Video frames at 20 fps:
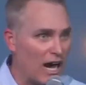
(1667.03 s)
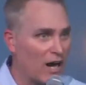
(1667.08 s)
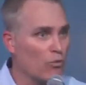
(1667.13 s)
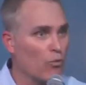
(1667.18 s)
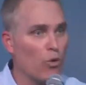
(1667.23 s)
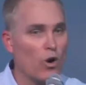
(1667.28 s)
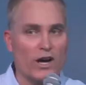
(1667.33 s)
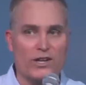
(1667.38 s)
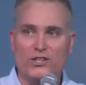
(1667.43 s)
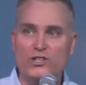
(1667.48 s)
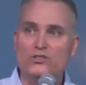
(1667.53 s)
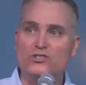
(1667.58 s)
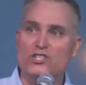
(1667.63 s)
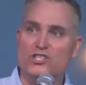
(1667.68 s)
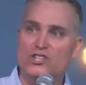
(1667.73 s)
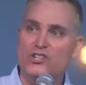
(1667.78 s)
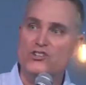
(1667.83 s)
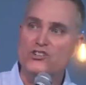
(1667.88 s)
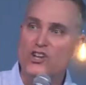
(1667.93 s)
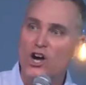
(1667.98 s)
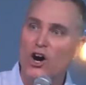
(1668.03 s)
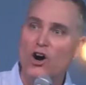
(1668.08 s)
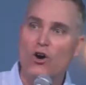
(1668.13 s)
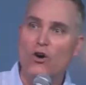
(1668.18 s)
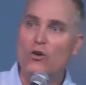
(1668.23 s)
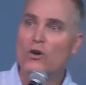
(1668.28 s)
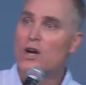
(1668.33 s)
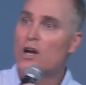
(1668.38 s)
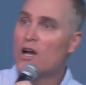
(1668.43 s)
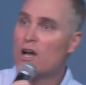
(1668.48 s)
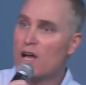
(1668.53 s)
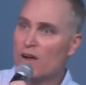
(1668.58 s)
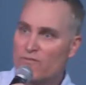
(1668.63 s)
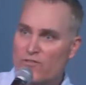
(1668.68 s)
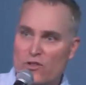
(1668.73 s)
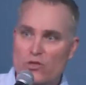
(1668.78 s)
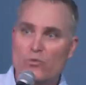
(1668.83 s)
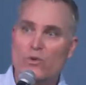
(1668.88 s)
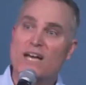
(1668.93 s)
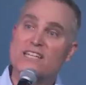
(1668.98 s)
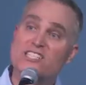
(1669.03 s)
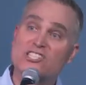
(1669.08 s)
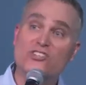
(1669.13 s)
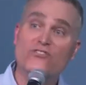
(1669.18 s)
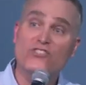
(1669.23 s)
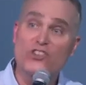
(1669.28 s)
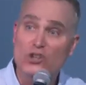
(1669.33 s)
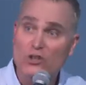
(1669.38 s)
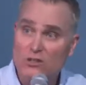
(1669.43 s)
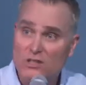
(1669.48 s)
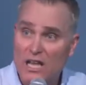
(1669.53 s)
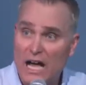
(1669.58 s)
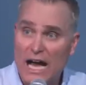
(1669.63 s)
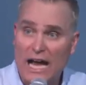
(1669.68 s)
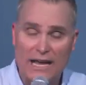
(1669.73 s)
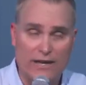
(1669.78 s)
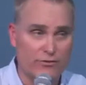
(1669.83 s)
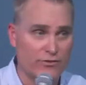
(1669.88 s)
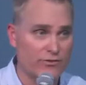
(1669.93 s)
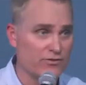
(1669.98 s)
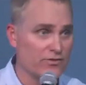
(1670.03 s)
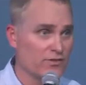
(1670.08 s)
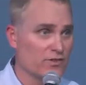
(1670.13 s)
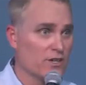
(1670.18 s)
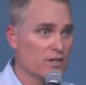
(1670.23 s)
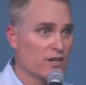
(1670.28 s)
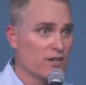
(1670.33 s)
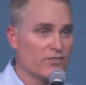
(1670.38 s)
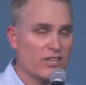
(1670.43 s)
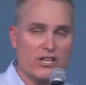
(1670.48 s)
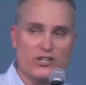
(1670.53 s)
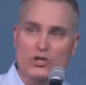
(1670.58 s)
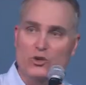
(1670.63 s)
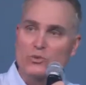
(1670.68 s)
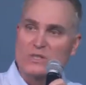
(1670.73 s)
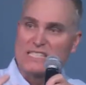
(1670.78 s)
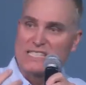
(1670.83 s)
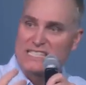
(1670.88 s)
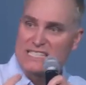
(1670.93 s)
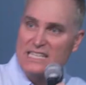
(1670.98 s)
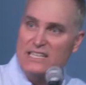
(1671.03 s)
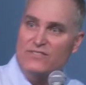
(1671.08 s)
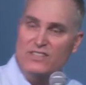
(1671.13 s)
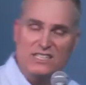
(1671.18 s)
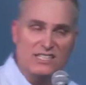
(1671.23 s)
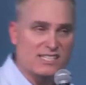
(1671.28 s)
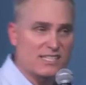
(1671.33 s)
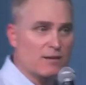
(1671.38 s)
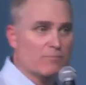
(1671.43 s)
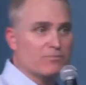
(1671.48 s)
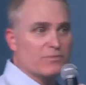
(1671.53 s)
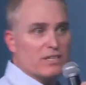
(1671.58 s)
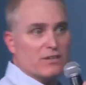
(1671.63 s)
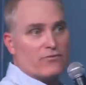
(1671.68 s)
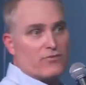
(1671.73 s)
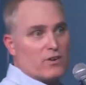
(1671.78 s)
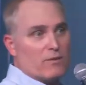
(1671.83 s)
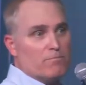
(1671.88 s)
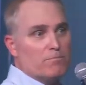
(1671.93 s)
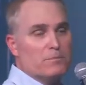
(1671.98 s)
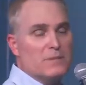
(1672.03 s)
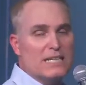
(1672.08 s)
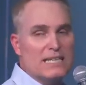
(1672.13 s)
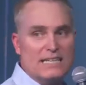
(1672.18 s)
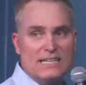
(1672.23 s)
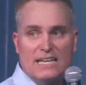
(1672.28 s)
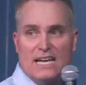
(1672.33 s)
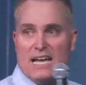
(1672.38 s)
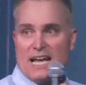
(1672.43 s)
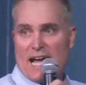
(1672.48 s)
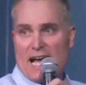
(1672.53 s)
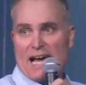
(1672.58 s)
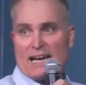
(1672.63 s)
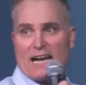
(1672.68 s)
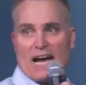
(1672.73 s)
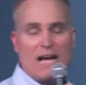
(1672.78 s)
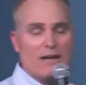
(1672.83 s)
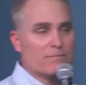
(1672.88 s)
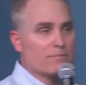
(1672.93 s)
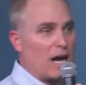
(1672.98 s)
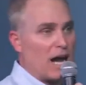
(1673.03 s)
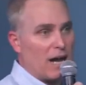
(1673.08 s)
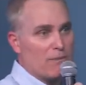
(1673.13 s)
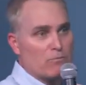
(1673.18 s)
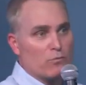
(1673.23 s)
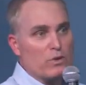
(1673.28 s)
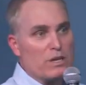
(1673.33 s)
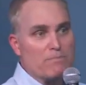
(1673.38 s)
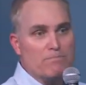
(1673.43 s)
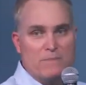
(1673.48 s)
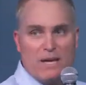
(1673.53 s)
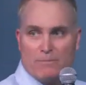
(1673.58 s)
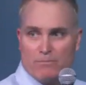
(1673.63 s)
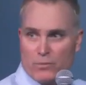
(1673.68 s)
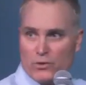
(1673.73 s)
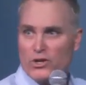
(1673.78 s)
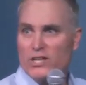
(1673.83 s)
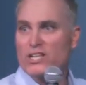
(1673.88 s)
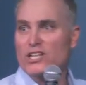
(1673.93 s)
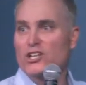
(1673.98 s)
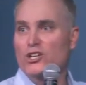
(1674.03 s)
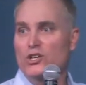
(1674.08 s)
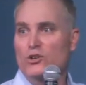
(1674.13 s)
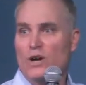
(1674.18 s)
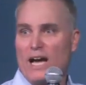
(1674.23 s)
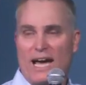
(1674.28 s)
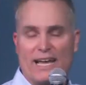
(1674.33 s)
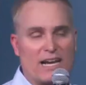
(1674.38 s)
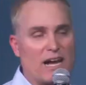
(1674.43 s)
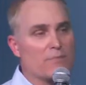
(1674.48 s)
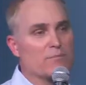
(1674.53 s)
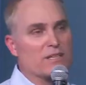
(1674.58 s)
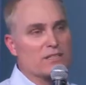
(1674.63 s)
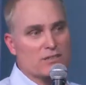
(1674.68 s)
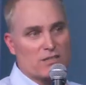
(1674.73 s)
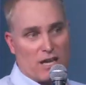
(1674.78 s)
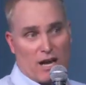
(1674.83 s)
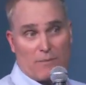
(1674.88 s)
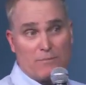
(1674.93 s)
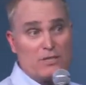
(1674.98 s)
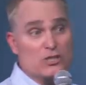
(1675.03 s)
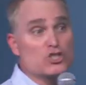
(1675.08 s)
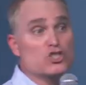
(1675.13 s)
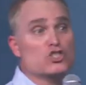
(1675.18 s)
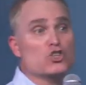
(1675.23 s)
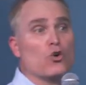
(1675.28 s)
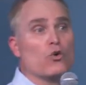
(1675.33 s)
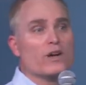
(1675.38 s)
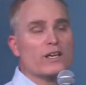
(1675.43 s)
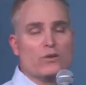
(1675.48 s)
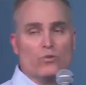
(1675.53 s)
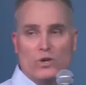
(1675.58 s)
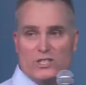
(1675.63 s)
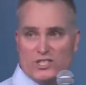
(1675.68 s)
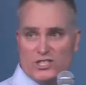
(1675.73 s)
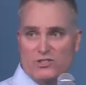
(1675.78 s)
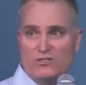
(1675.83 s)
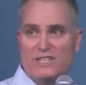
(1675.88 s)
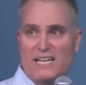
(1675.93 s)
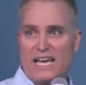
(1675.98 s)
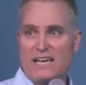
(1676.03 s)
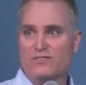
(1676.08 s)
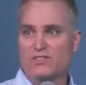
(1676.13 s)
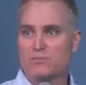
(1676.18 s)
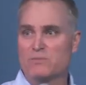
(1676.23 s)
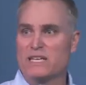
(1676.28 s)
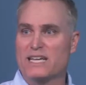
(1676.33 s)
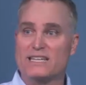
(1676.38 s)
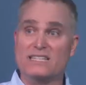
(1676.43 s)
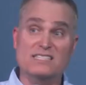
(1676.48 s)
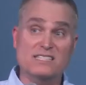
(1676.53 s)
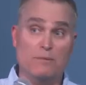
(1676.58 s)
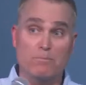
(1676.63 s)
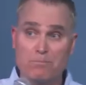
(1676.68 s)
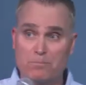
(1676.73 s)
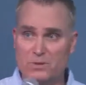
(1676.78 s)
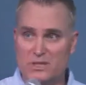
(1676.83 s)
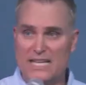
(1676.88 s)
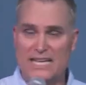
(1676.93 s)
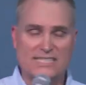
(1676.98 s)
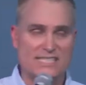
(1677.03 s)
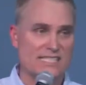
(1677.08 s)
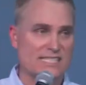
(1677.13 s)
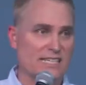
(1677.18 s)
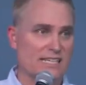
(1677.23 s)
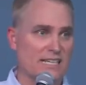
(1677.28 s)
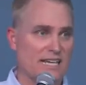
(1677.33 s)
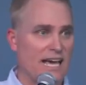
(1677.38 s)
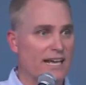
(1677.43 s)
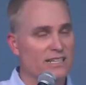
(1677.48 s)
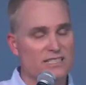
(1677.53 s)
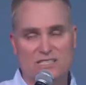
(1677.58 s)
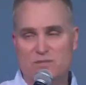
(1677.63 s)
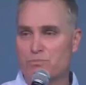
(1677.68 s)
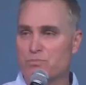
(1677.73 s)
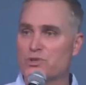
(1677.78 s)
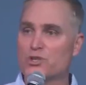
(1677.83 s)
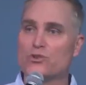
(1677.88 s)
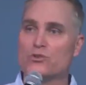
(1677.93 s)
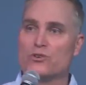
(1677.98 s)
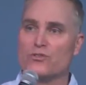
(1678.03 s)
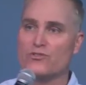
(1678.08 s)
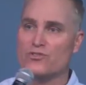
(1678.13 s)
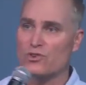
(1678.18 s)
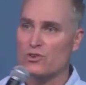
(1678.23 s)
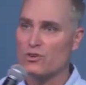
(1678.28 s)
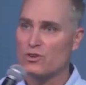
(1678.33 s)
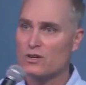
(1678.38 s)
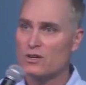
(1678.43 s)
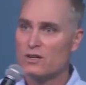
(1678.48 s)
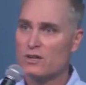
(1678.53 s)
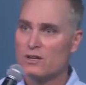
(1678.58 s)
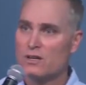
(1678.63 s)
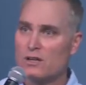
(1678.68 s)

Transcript: I want you to know for the rest of your life that you're receiving something from me, and I'm, I'm remembering you, and I'm, in, I'm enjoying what you gave to me, and it's a blessing, and it's beautiful.